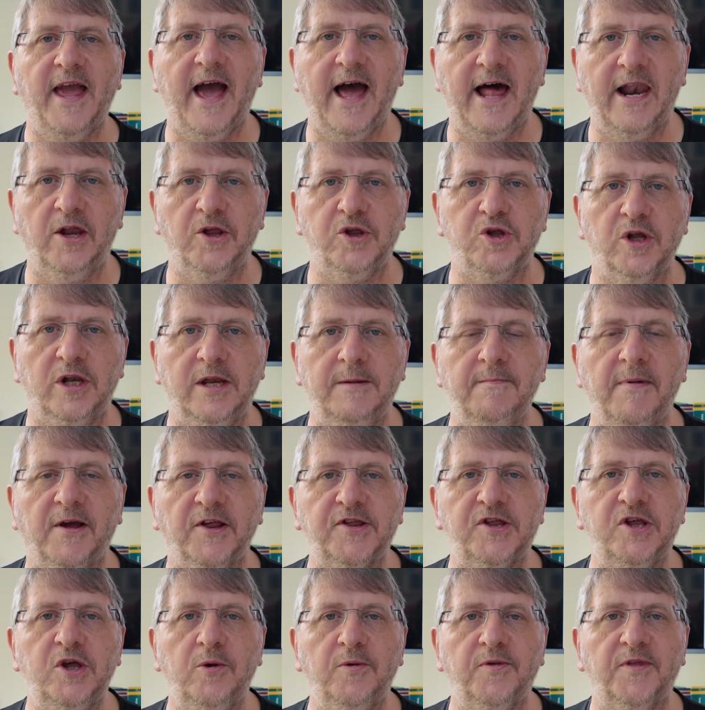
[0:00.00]
allergen. It
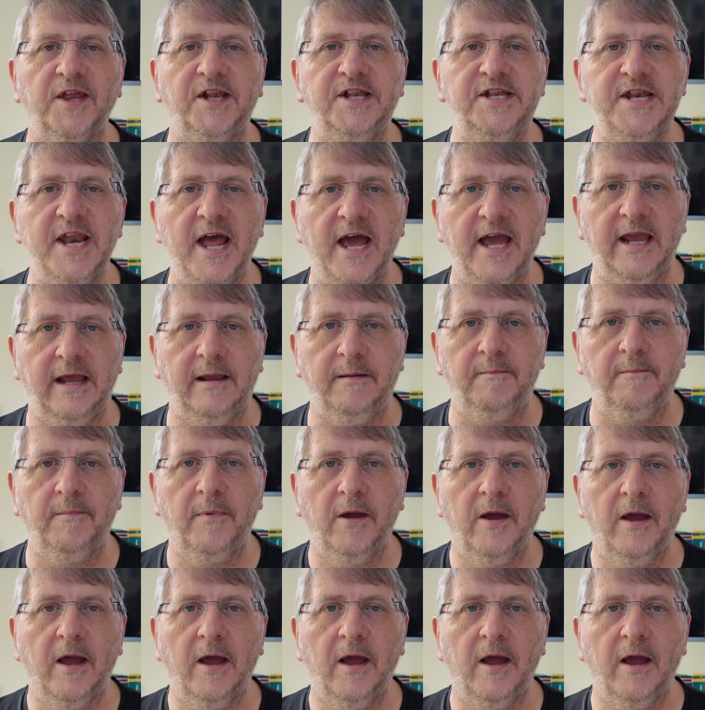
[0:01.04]
must use the name